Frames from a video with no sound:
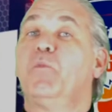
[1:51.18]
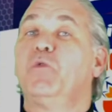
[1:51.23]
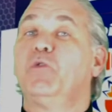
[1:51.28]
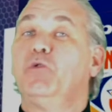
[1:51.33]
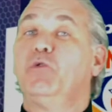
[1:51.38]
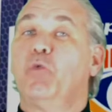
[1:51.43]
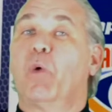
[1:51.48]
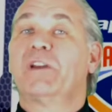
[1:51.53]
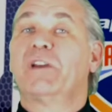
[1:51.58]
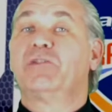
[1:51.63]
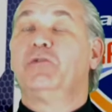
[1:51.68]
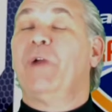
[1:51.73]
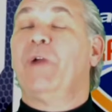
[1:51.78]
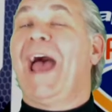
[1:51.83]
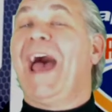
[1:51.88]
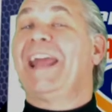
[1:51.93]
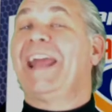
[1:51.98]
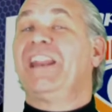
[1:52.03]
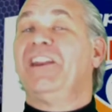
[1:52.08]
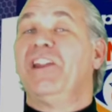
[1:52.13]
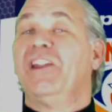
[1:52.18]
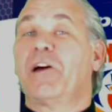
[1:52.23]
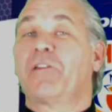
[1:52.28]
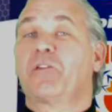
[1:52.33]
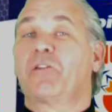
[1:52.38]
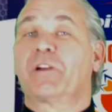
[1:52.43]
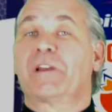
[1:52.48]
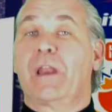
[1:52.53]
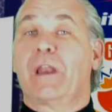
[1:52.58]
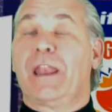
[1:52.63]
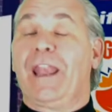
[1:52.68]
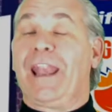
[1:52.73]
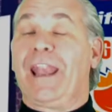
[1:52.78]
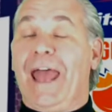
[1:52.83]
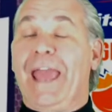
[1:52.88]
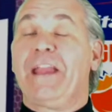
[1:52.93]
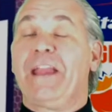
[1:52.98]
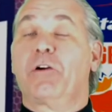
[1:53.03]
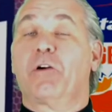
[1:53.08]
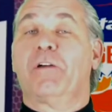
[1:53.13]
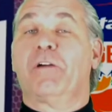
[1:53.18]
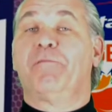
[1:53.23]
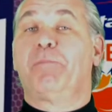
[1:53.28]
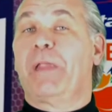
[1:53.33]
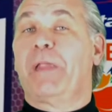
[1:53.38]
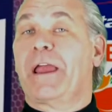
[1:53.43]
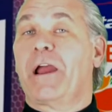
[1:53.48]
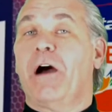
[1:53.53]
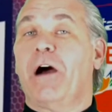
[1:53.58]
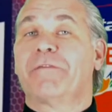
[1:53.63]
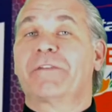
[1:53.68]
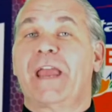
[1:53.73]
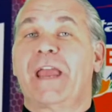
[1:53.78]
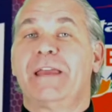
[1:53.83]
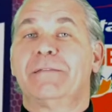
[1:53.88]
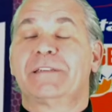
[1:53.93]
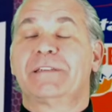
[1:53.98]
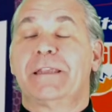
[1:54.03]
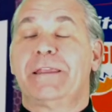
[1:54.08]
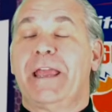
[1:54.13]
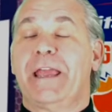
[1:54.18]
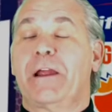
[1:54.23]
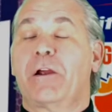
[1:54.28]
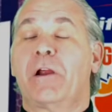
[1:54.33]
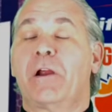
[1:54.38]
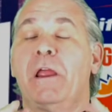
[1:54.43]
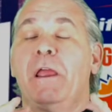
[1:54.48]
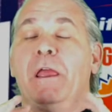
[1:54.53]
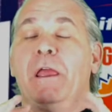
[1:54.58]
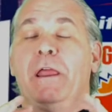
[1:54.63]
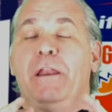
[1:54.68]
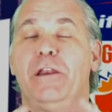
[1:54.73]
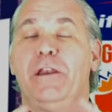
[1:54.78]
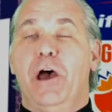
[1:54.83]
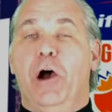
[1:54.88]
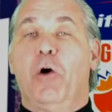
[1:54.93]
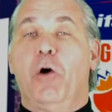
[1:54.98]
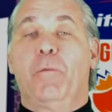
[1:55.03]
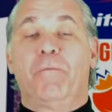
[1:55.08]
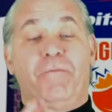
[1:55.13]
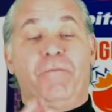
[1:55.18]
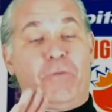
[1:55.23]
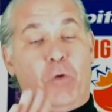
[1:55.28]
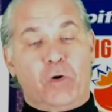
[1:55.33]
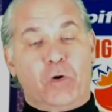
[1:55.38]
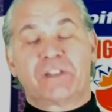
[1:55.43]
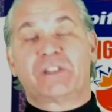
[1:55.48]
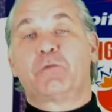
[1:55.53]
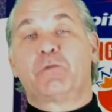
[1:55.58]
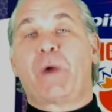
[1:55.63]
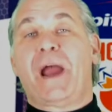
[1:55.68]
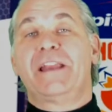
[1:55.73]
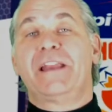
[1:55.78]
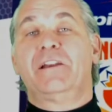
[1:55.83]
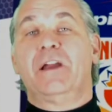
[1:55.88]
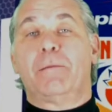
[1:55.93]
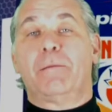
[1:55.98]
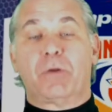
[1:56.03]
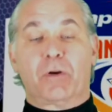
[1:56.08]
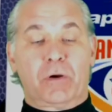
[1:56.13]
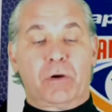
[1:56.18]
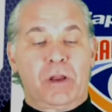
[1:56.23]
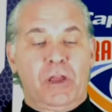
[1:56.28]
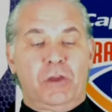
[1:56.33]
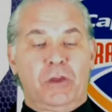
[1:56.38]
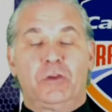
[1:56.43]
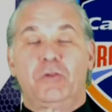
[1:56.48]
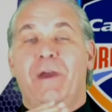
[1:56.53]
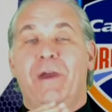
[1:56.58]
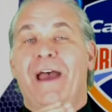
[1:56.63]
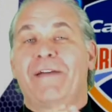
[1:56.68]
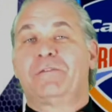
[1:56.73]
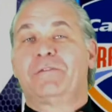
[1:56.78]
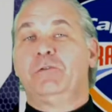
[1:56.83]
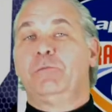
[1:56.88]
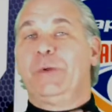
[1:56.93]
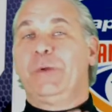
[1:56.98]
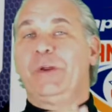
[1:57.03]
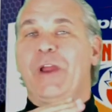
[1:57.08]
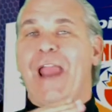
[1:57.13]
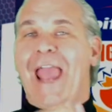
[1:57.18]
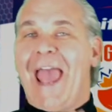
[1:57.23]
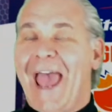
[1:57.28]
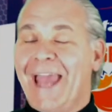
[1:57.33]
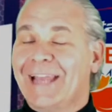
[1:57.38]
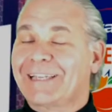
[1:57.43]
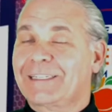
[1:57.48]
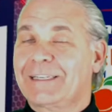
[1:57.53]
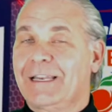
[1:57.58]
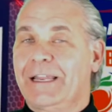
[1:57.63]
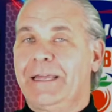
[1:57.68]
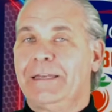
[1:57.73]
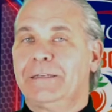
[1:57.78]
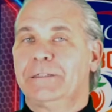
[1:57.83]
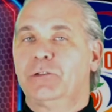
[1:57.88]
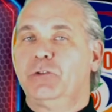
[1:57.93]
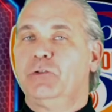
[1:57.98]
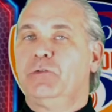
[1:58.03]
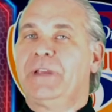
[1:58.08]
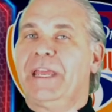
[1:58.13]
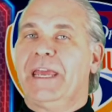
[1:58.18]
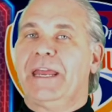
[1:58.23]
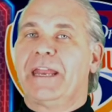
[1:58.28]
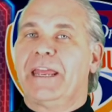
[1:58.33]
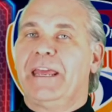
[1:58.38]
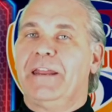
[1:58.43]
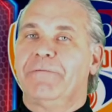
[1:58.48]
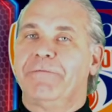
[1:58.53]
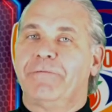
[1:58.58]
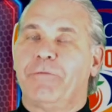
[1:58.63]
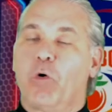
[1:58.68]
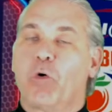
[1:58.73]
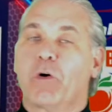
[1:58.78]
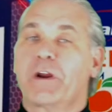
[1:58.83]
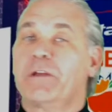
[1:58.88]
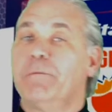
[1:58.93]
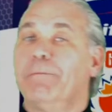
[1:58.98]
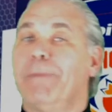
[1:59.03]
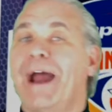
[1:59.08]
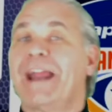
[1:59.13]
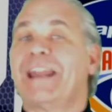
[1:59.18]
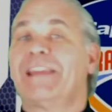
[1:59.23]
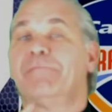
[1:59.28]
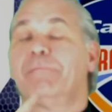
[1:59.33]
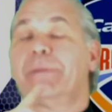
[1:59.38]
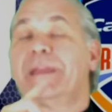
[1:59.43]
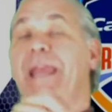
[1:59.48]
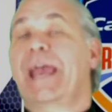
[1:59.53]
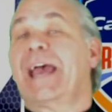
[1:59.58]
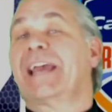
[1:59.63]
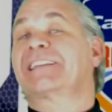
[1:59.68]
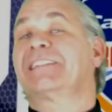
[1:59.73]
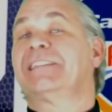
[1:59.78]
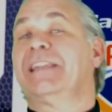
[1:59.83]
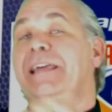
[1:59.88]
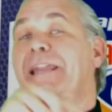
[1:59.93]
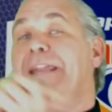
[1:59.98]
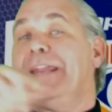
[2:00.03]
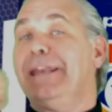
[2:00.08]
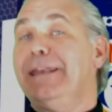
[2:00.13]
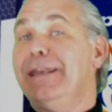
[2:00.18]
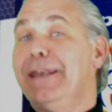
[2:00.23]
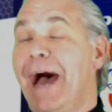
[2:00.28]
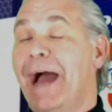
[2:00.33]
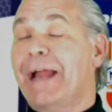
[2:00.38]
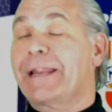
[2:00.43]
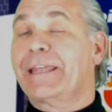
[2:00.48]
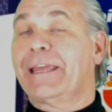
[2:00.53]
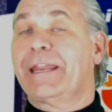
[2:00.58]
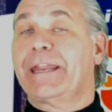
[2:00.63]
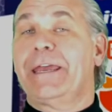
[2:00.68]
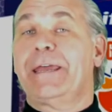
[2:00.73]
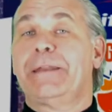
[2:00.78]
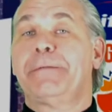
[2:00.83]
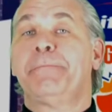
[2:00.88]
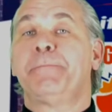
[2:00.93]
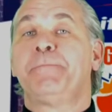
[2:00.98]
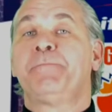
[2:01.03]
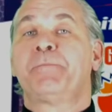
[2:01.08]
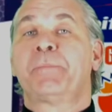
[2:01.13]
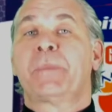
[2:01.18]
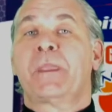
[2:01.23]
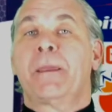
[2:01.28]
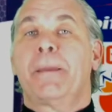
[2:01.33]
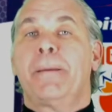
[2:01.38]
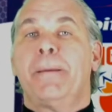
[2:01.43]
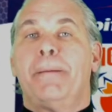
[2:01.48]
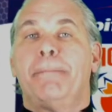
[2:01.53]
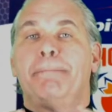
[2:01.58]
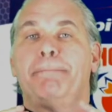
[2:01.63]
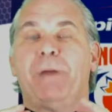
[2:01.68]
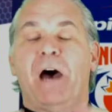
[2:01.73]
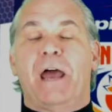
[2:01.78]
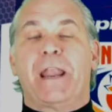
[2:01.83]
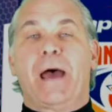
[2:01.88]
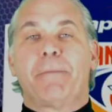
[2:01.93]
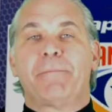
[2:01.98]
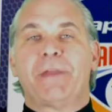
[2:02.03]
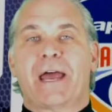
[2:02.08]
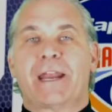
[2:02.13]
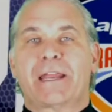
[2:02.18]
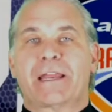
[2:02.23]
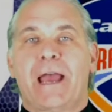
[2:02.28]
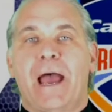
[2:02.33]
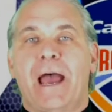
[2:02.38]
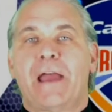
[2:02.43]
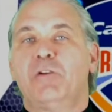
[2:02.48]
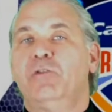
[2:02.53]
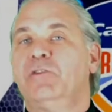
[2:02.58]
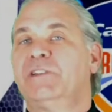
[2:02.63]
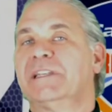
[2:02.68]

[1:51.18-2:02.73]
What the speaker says: you want to add another layer of playoff games in there? No. 4 is the right number. You have to be excellent to get in 4. You might even be excellent and not get in. But I'm not a guy who